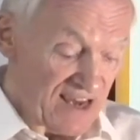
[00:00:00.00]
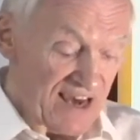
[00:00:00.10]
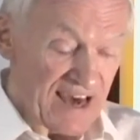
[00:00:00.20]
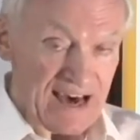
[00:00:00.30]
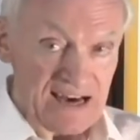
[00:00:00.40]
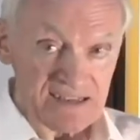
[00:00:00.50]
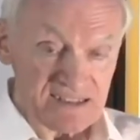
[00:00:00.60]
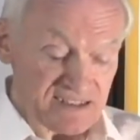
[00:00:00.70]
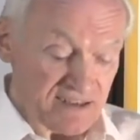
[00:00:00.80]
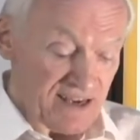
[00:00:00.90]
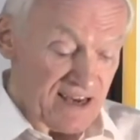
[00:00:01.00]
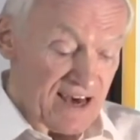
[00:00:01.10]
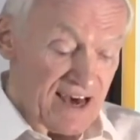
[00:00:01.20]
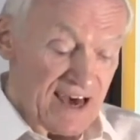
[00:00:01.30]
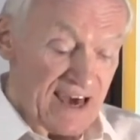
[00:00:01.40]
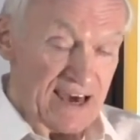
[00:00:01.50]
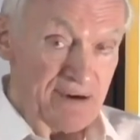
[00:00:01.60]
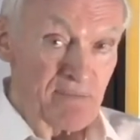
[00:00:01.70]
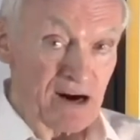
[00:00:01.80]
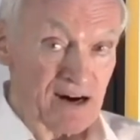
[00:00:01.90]
As a
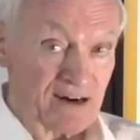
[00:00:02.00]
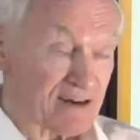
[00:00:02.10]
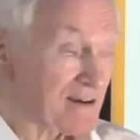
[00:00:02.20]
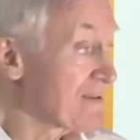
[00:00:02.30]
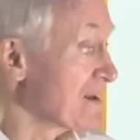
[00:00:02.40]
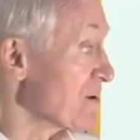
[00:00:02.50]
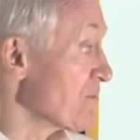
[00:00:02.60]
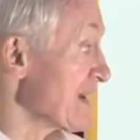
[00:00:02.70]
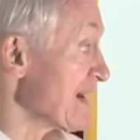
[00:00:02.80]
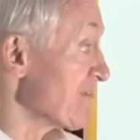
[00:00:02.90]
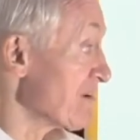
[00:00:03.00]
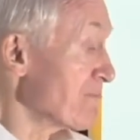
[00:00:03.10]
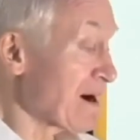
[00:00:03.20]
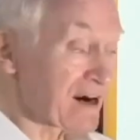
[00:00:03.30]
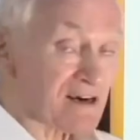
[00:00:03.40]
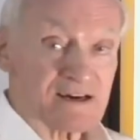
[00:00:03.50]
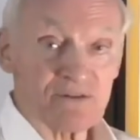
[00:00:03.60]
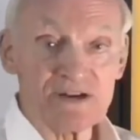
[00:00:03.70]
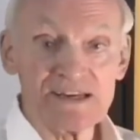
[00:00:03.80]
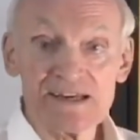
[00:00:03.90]
mark, we have mark, and
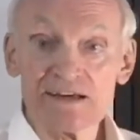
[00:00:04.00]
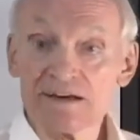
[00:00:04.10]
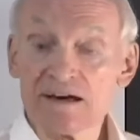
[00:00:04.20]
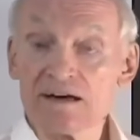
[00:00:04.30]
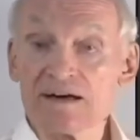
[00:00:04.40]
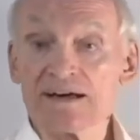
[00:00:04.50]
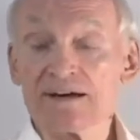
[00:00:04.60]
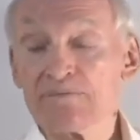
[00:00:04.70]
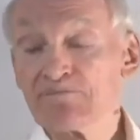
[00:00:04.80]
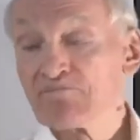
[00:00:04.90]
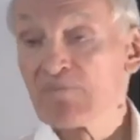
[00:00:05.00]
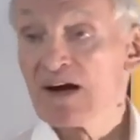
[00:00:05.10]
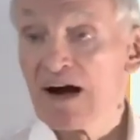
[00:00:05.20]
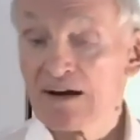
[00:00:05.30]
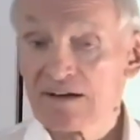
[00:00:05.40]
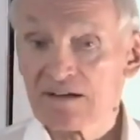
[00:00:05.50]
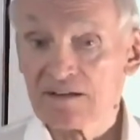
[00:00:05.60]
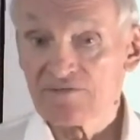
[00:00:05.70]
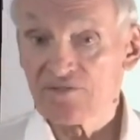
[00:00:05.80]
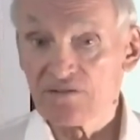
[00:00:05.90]
we need a, a um, article
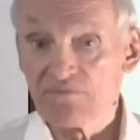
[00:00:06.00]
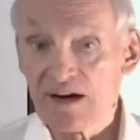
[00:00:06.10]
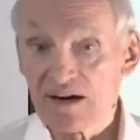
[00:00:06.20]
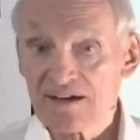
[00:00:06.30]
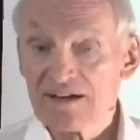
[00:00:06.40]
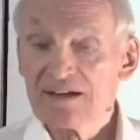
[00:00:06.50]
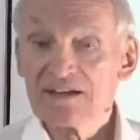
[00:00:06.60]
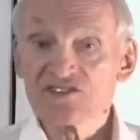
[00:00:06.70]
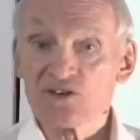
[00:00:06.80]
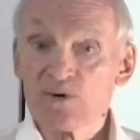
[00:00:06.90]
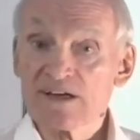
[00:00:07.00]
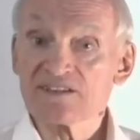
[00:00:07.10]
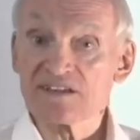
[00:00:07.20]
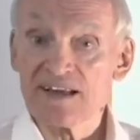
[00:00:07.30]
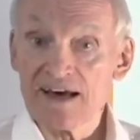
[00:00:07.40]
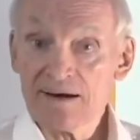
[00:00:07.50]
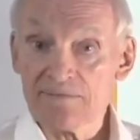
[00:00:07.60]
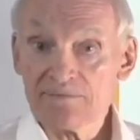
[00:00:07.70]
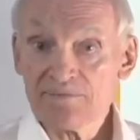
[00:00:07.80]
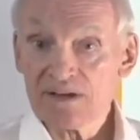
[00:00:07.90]
in front of mark. So when it's an
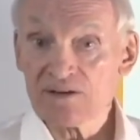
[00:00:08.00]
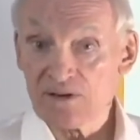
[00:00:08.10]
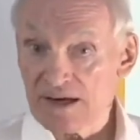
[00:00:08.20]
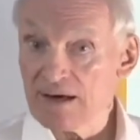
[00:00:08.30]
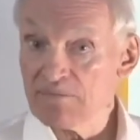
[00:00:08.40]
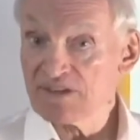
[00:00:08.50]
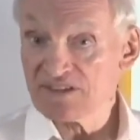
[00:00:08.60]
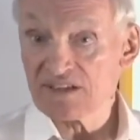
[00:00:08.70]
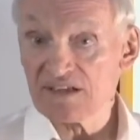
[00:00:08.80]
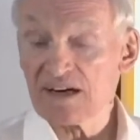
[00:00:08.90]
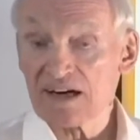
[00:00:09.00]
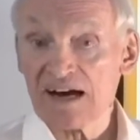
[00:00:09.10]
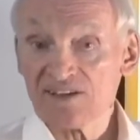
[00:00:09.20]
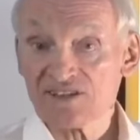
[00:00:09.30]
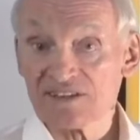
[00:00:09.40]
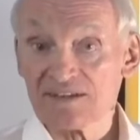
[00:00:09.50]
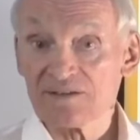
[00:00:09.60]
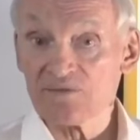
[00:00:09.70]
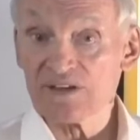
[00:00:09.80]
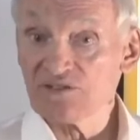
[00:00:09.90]
M, M is a, a
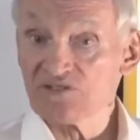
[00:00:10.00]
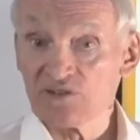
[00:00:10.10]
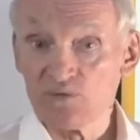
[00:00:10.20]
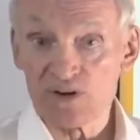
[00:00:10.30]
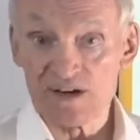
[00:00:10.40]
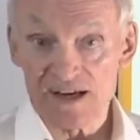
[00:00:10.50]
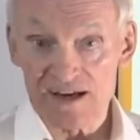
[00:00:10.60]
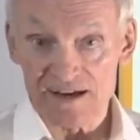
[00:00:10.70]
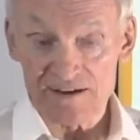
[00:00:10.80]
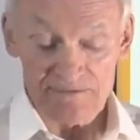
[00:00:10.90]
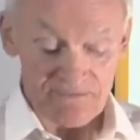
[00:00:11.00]
consonant, we use the word a.